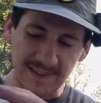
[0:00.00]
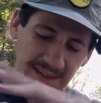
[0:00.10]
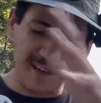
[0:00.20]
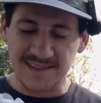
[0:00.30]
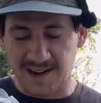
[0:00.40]

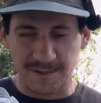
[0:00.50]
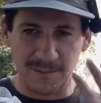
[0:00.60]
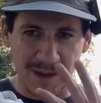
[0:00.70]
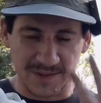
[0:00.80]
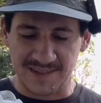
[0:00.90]
that's kind of
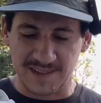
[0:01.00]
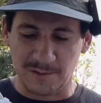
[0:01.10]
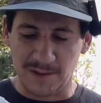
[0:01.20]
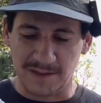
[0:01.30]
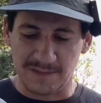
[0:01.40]
about the
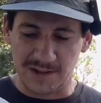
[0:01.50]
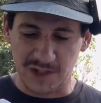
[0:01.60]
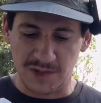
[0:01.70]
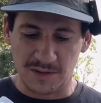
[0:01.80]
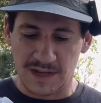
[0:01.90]
silhouette of the
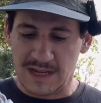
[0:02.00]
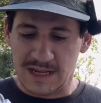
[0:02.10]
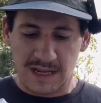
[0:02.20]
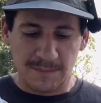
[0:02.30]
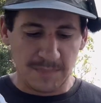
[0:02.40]
shoe,
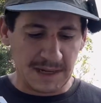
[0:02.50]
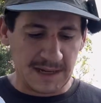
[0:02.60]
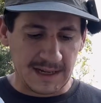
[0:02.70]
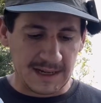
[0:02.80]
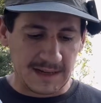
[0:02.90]

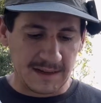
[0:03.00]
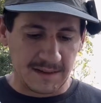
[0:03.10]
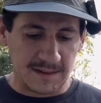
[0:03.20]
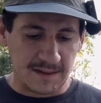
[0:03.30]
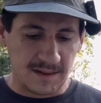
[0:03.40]
but
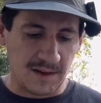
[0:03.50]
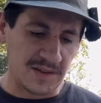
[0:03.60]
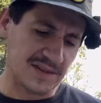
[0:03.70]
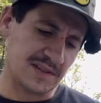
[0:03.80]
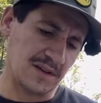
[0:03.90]

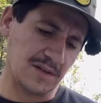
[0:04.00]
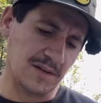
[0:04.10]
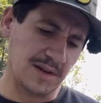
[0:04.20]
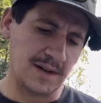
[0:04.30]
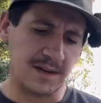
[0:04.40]
also
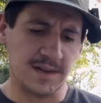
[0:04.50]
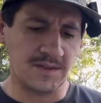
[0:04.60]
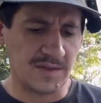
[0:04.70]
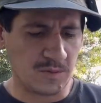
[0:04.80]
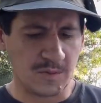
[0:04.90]

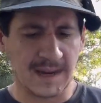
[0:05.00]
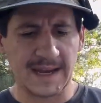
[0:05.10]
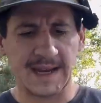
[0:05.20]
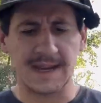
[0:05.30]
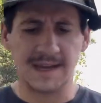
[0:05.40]
the
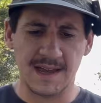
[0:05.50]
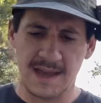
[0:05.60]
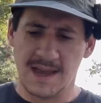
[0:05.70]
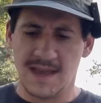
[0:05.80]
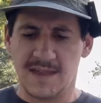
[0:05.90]
way
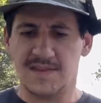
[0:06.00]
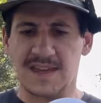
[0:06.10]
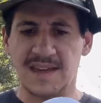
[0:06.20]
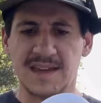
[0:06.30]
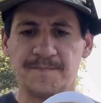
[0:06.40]

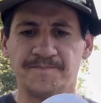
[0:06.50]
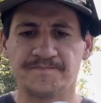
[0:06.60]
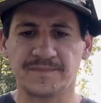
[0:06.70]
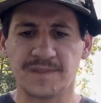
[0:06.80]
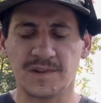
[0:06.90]
the
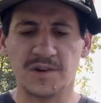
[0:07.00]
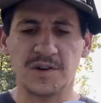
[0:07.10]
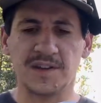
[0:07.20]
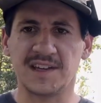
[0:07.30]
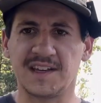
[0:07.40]
I'll go
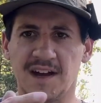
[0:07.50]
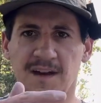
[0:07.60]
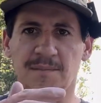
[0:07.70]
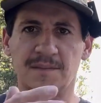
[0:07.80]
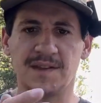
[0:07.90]
to the
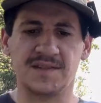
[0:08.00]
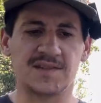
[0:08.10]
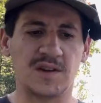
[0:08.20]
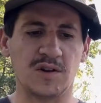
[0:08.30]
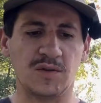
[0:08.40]
gum.
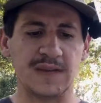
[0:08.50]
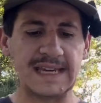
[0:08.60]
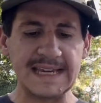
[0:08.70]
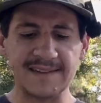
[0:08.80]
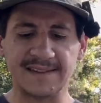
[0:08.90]
So
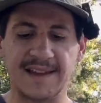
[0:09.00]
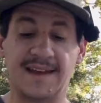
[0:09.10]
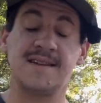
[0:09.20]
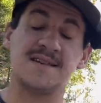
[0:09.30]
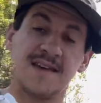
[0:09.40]
he
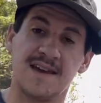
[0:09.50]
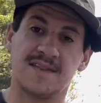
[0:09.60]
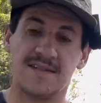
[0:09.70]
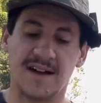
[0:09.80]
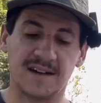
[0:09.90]
said in
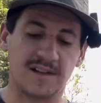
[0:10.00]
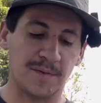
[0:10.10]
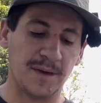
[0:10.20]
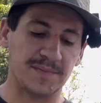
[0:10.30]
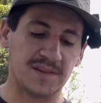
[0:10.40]
the 9
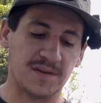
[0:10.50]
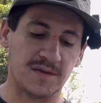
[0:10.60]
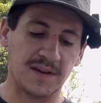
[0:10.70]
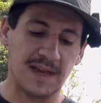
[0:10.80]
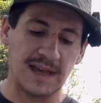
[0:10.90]
Club
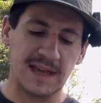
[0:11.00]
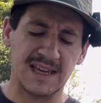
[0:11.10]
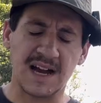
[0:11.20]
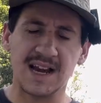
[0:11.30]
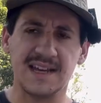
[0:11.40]
episode,
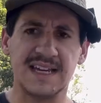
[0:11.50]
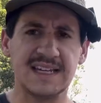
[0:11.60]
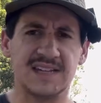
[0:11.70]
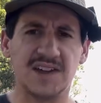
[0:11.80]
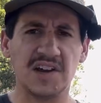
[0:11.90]
he
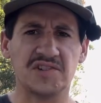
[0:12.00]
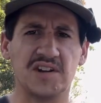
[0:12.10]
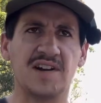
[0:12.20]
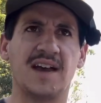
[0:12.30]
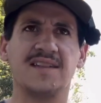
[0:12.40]
touched
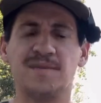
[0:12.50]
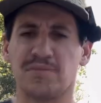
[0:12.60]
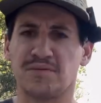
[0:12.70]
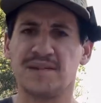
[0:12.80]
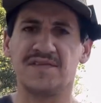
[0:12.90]
on it, I think
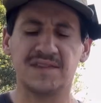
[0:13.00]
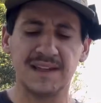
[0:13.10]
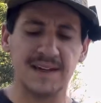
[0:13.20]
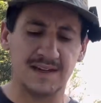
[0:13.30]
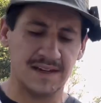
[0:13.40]
briefly.